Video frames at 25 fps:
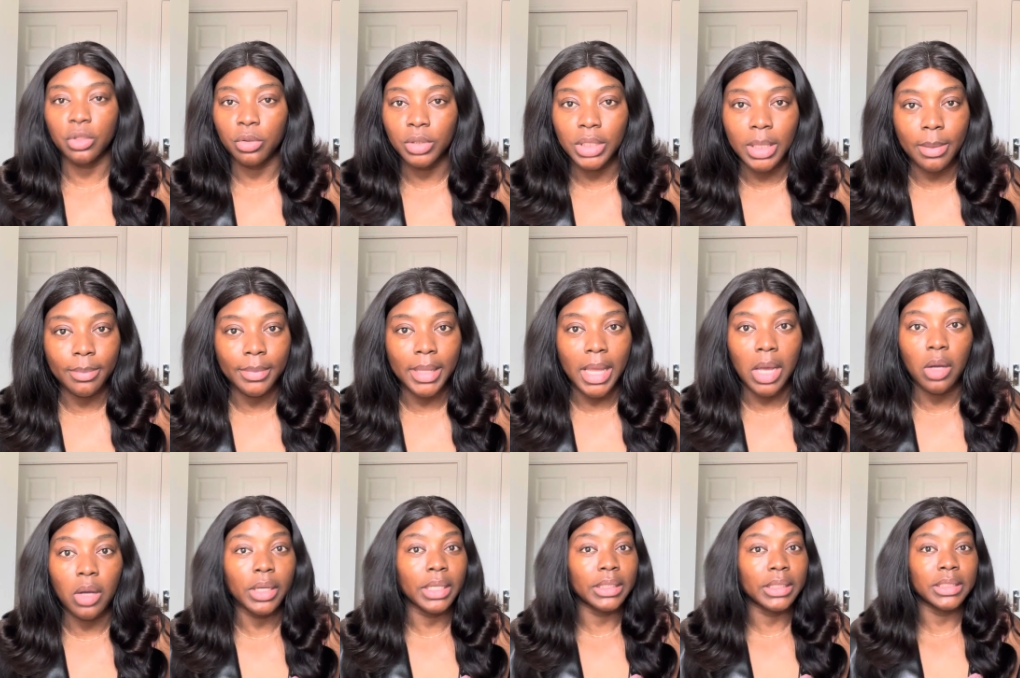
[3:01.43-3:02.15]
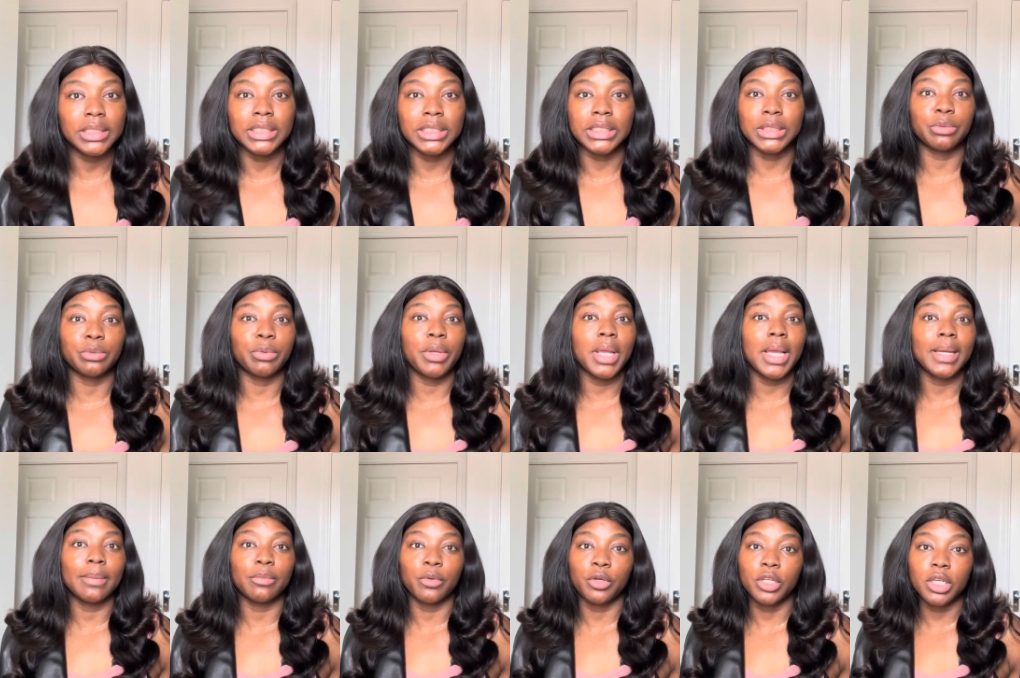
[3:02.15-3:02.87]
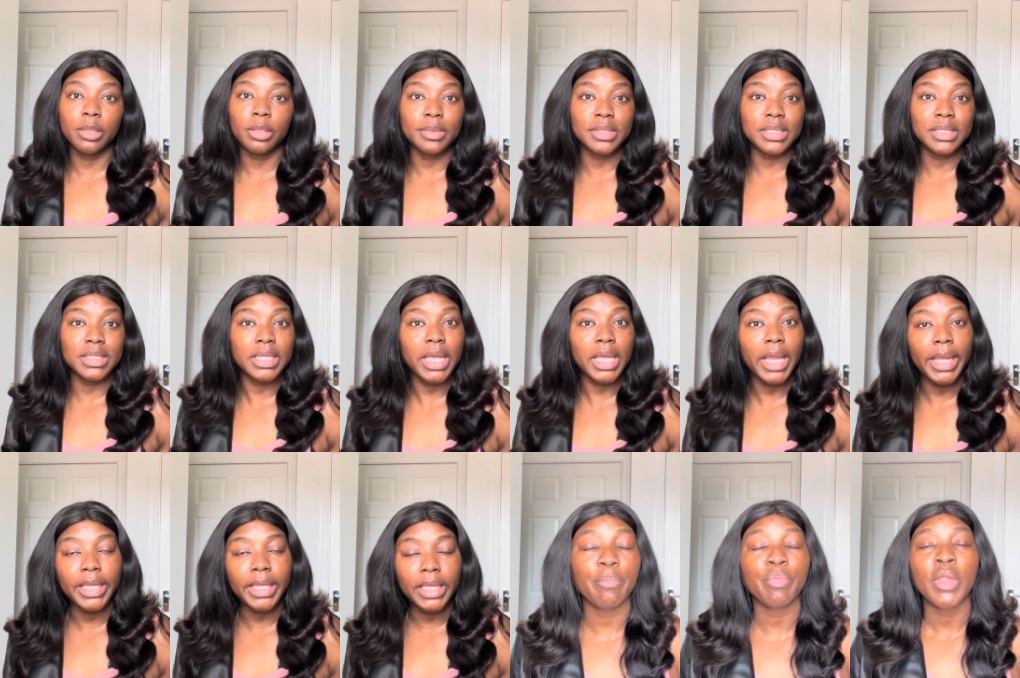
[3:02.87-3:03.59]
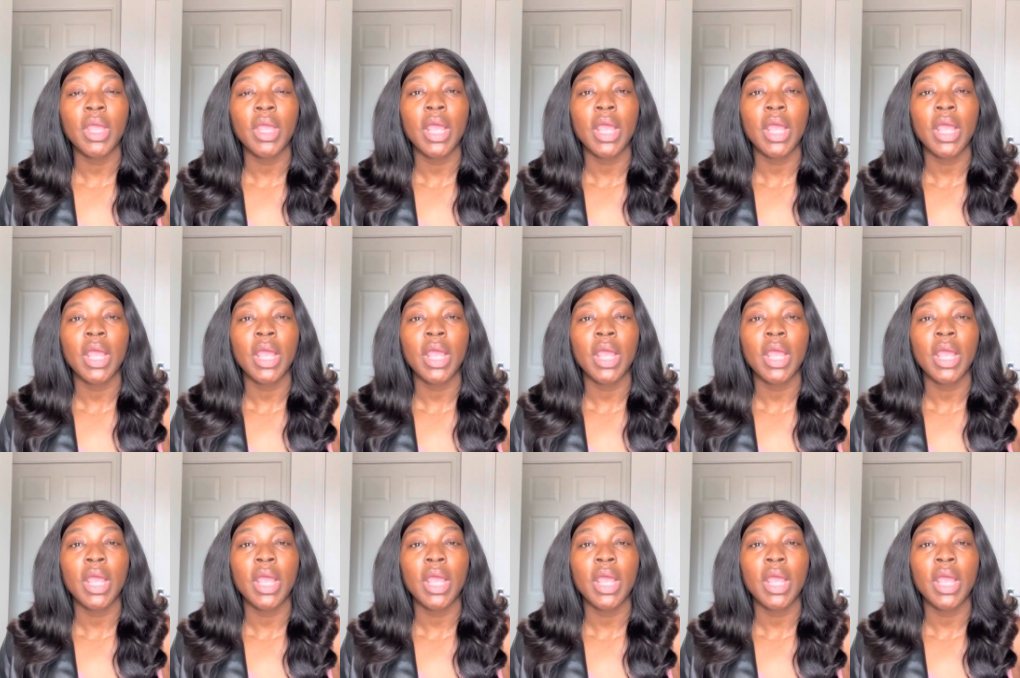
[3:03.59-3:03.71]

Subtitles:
them that, okay, this is where I'm going to be staying.